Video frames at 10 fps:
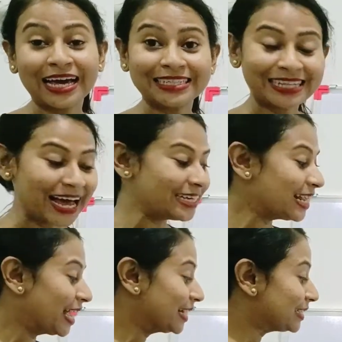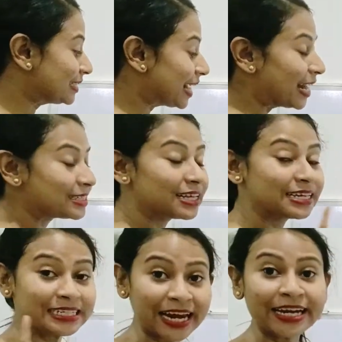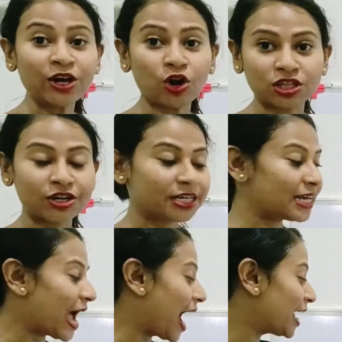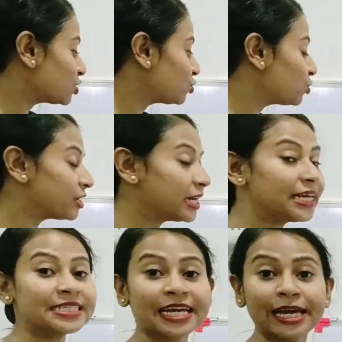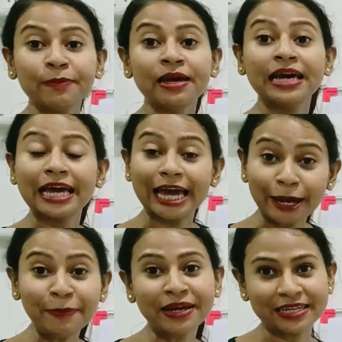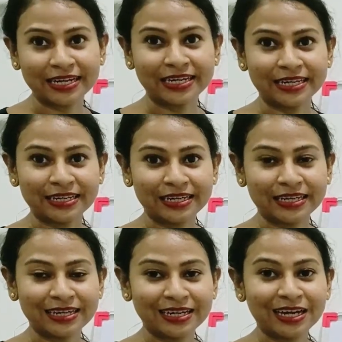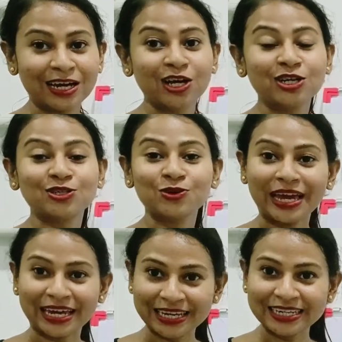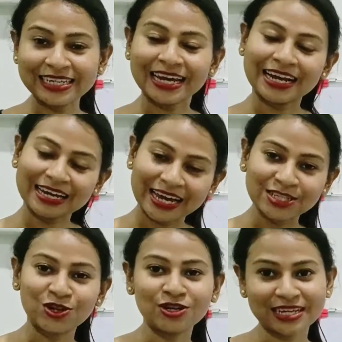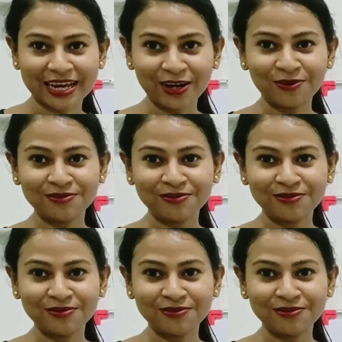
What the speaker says: then that the detaining authority has to release him immediately. So ekhinite eta case law sai lo